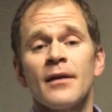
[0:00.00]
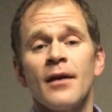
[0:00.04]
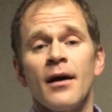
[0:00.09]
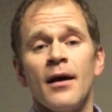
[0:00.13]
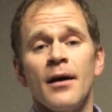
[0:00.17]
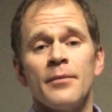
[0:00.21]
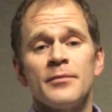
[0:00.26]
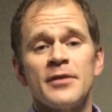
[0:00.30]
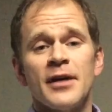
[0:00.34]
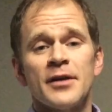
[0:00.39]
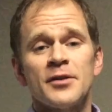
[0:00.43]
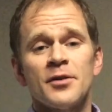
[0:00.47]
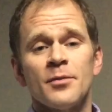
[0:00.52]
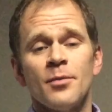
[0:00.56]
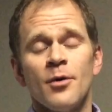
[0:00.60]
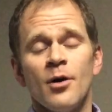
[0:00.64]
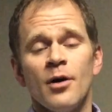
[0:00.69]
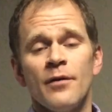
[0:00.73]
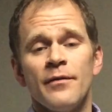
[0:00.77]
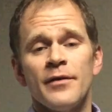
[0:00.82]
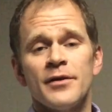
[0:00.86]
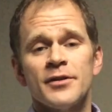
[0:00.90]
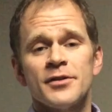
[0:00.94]
I'm Dr.
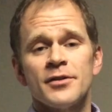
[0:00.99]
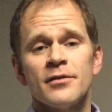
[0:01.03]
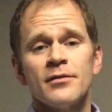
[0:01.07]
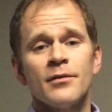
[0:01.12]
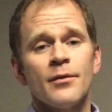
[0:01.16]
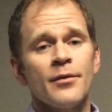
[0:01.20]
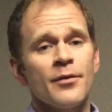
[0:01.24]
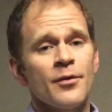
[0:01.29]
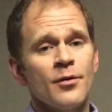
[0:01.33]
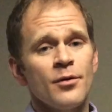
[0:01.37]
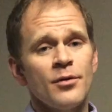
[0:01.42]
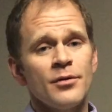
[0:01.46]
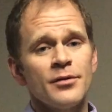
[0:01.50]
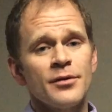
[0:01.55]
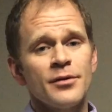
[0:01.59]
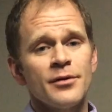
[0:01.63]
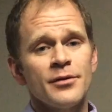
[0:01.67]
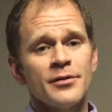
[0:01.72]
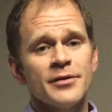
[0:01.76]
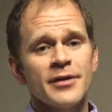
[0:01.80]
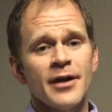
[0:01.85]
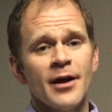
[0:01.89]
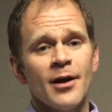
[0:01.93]
Paul Fisher with Gold
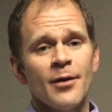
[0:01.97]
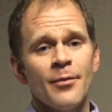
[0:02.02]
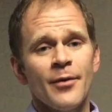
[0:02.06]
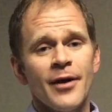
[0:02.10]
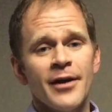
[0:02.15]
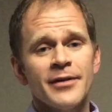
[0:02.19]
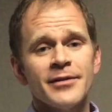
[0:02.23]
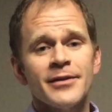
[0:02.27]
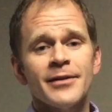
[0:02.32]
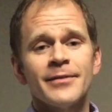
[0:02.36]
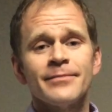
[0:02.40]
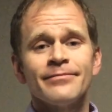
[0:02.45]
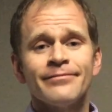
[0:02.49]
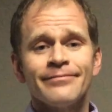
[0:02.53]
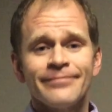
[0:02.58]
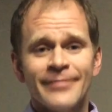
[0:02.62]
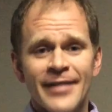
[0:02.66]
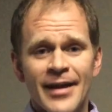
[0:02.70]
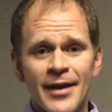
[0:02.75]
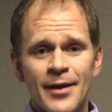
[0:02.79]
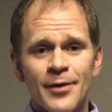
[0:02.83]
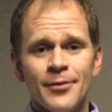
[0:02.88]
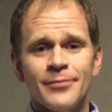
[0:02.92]
Coast Chiropractic.
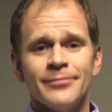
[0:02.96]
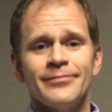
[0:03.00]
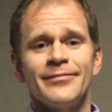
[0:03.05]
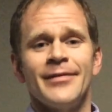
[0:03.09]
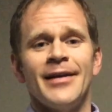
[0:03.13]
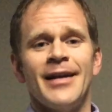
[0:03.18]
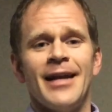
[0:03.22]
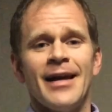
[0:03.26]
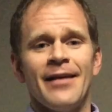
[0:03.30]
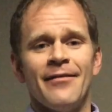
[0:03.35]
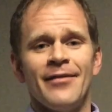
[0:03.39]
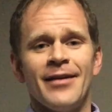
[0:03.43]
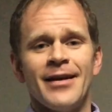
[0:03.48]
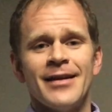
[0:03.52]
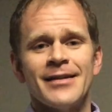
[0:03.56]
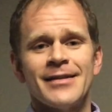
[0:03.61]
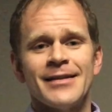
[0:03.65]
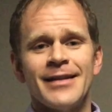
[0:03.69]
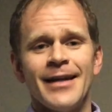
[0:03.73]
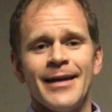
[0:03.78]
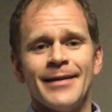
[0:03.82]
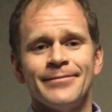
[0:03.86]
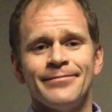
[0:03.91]
Thank you, and have a
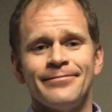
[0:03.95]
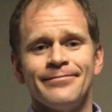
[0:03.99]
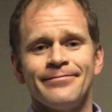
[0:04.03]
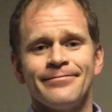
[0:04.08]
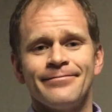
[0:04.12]
nice day.